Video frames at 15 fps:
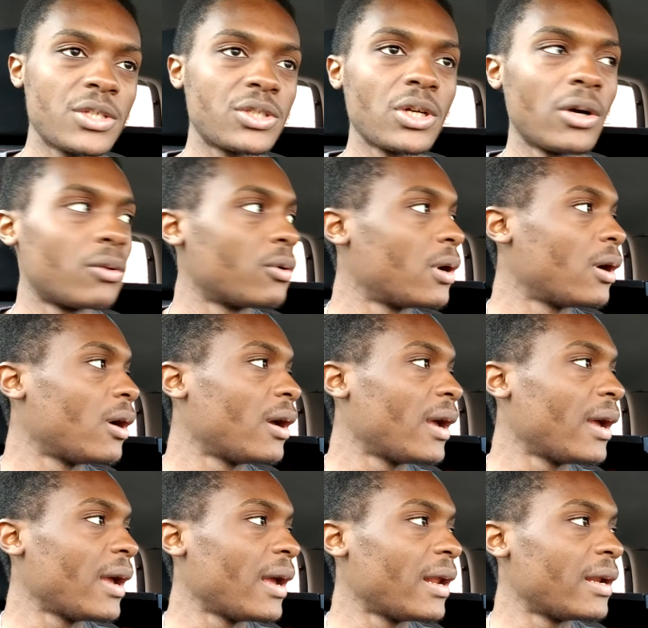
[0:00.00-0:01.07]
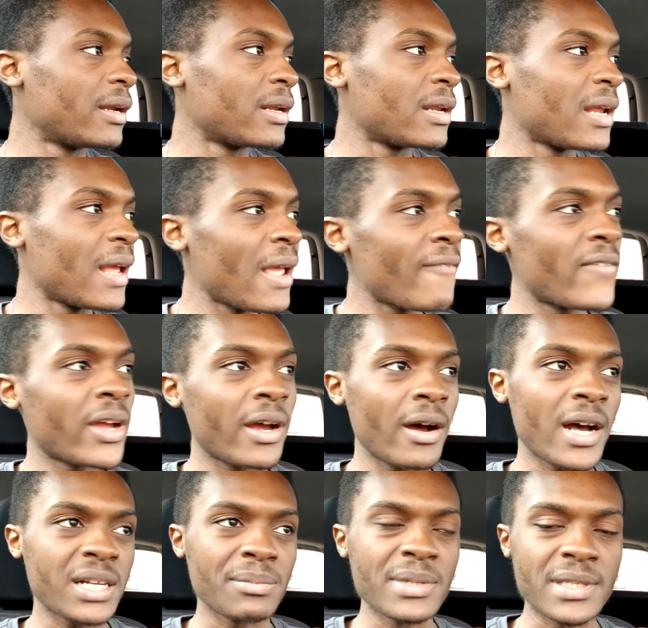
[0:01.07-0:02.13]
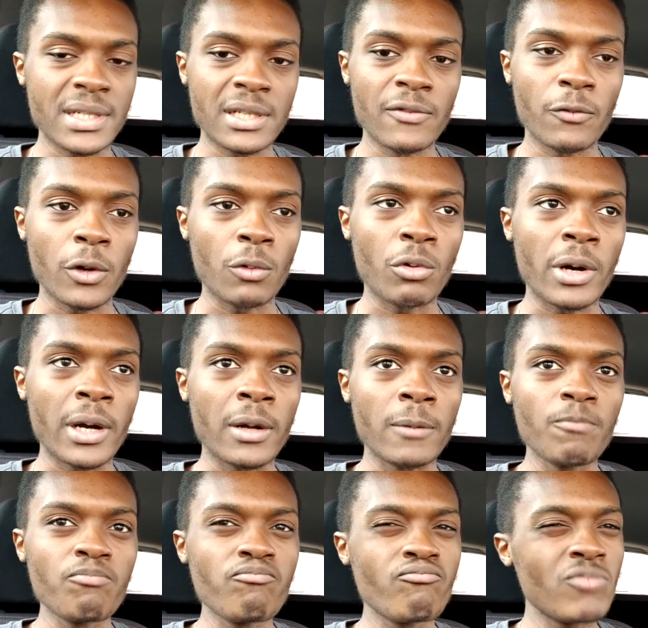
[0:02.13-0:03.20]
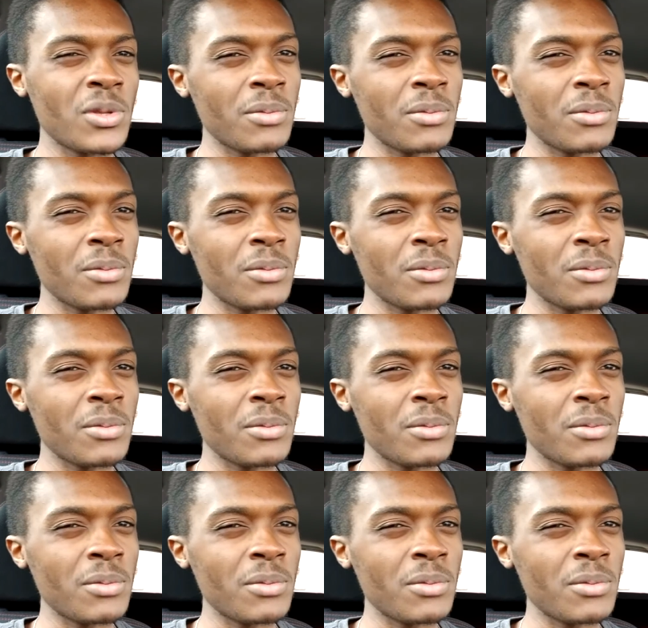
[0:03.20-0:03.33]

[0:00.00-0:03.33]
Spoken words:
So if the car has been sitting for a while,